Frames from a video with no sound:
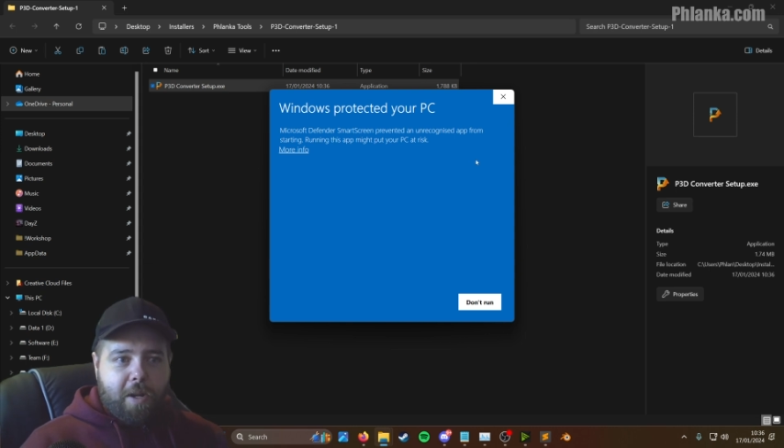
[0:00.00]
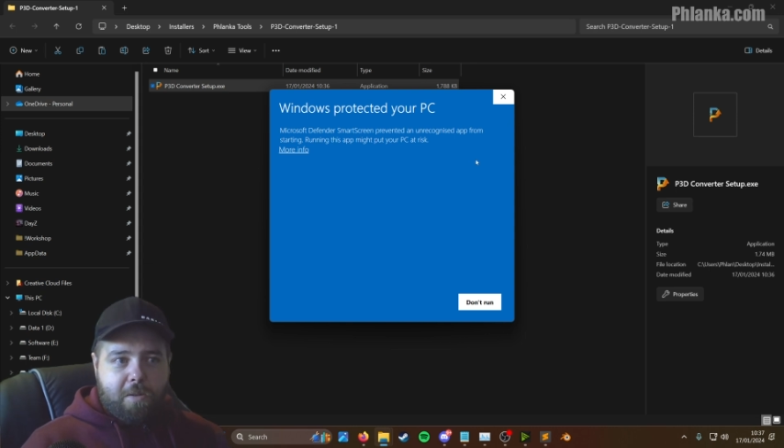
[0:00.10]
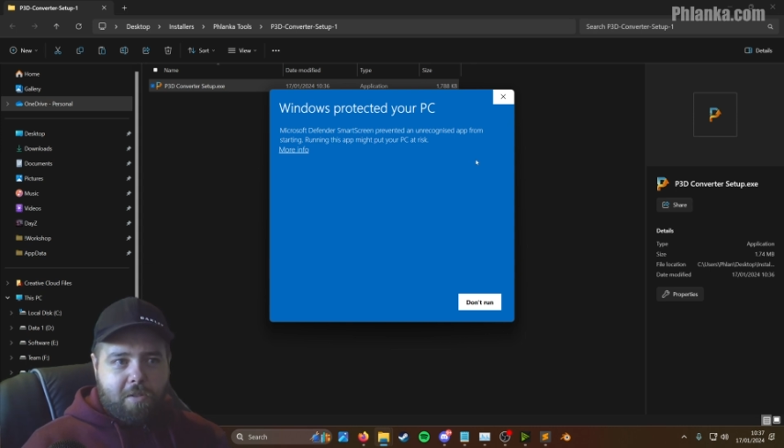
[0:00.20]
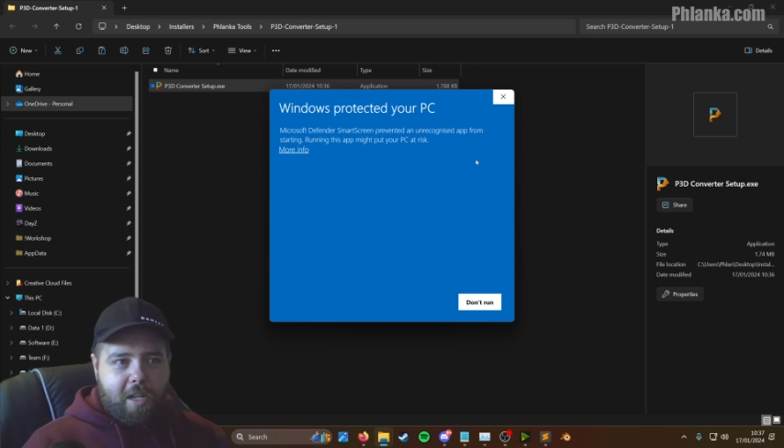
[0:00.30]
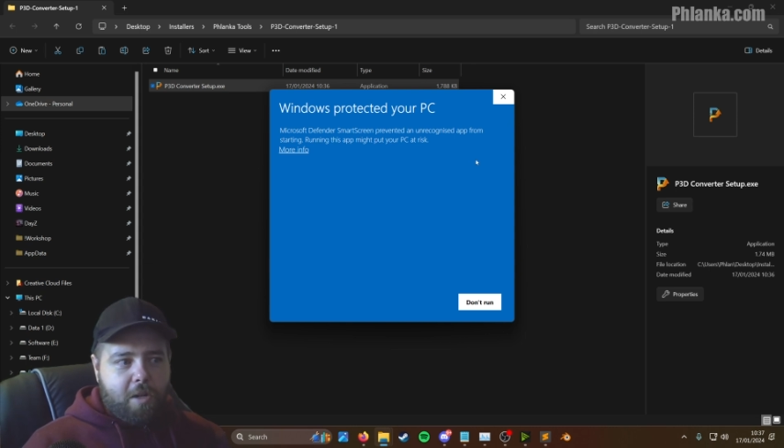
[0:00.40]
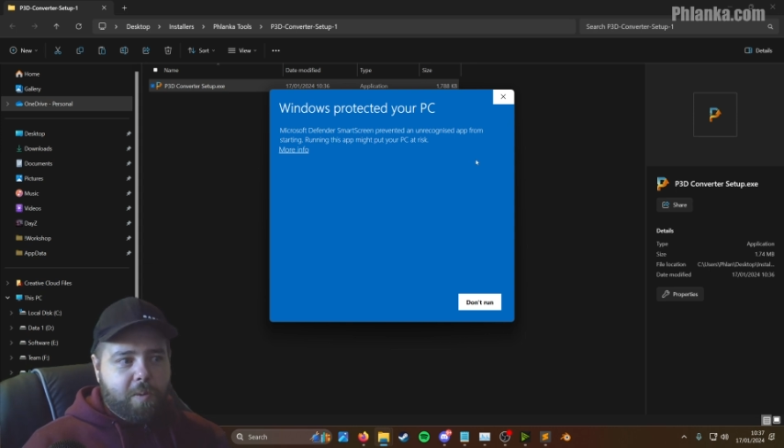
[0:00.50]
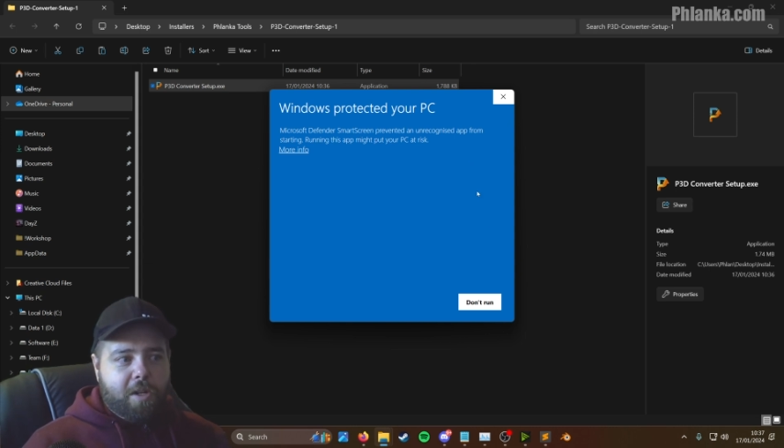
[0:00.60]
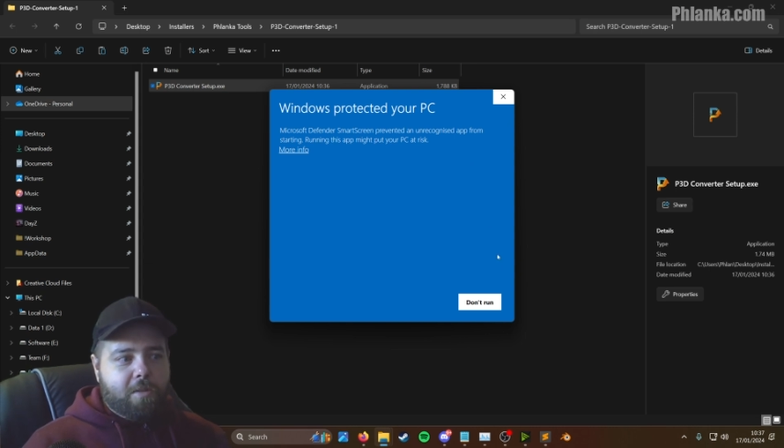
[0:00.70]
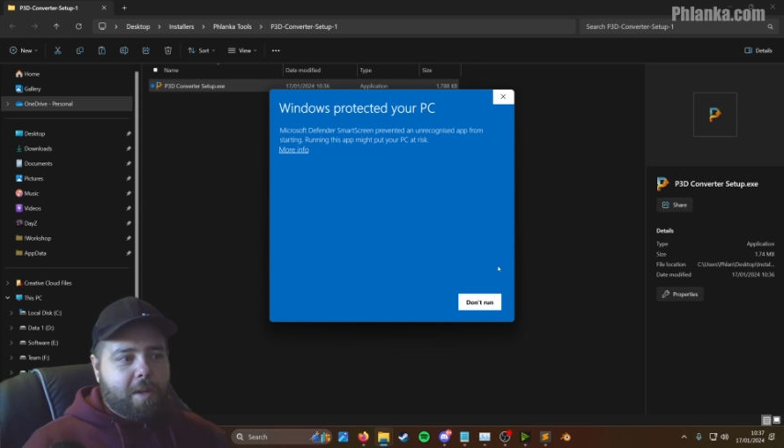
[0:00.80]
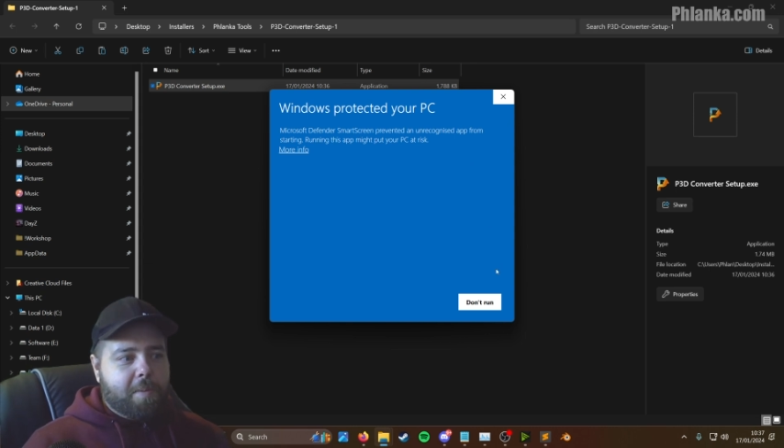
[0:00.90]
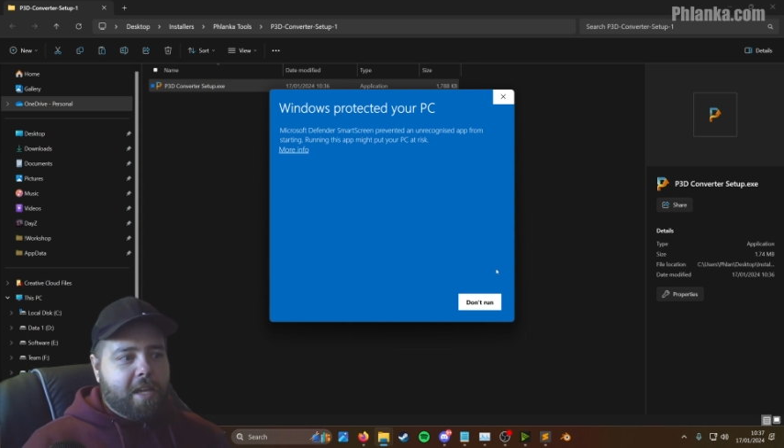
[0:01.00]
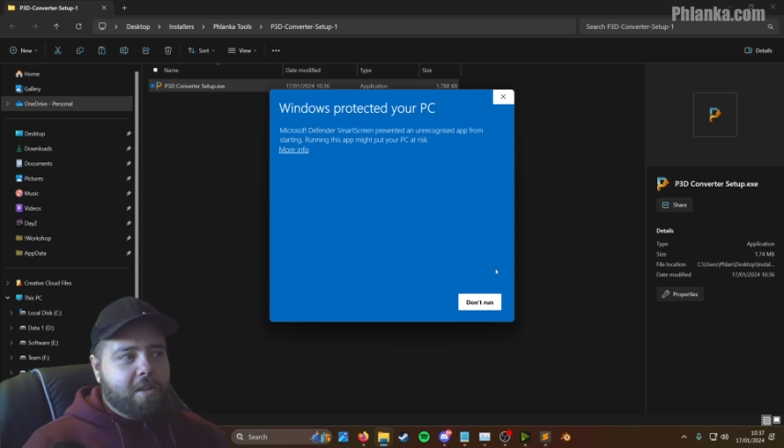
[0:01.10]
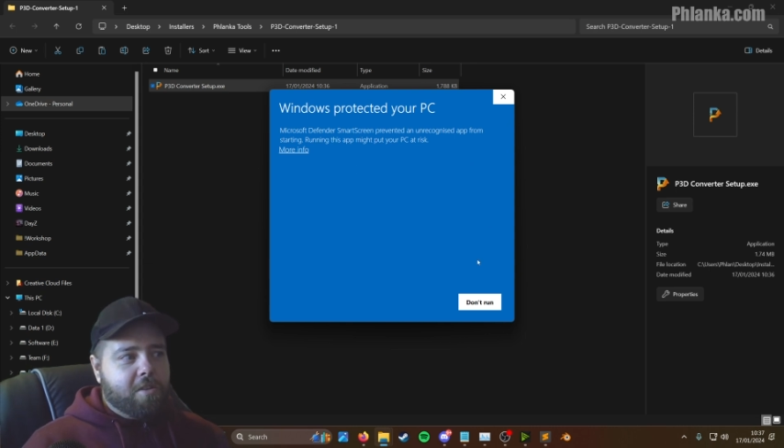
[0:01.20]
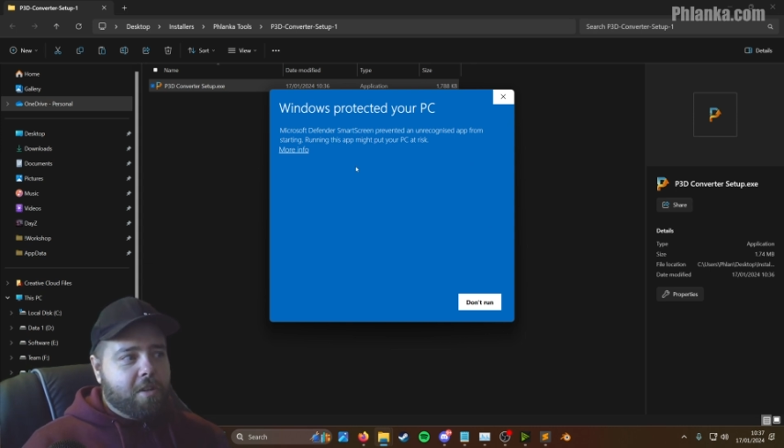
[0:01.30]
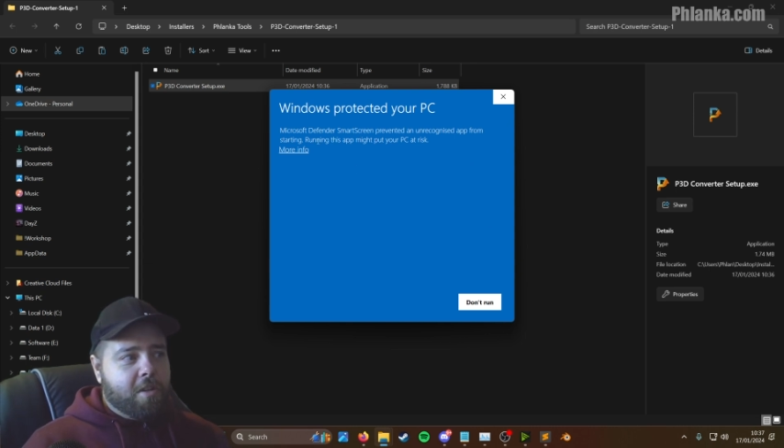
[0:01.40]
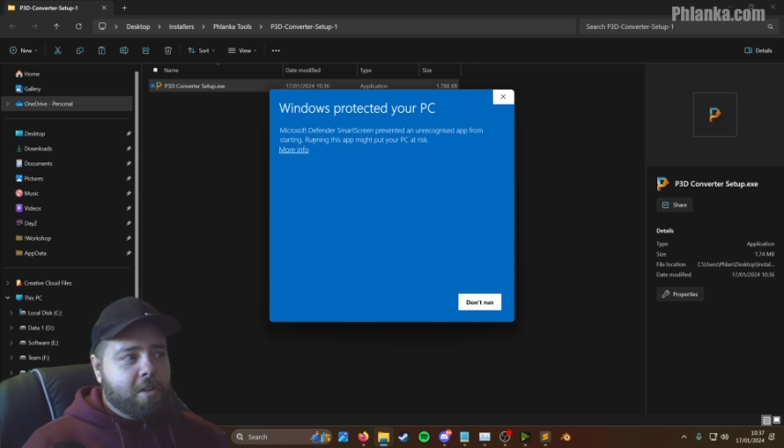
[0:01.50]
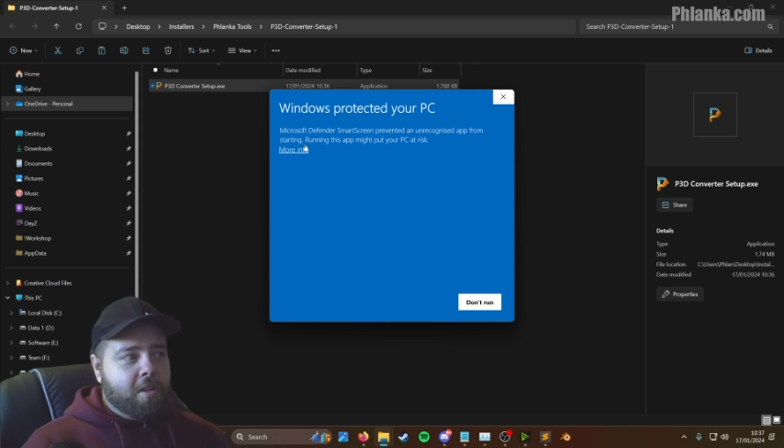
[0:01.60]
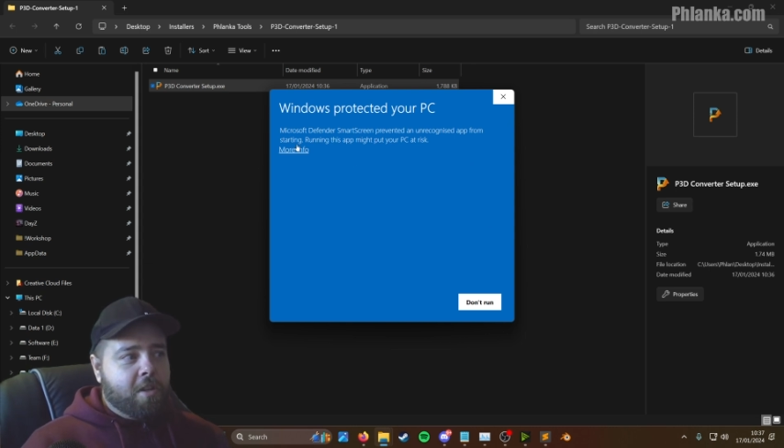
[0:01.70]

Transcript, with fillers: know how to sign a Windows application,